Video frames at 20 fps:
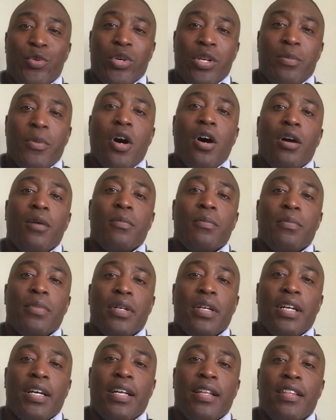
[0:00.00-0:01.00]
gonna win them all,
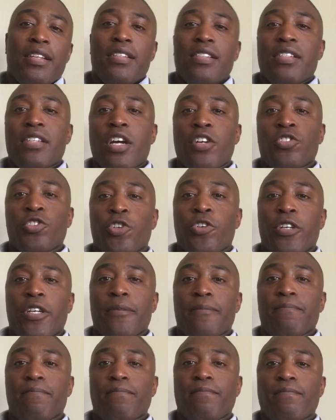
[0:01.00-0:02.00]
but this is our journey.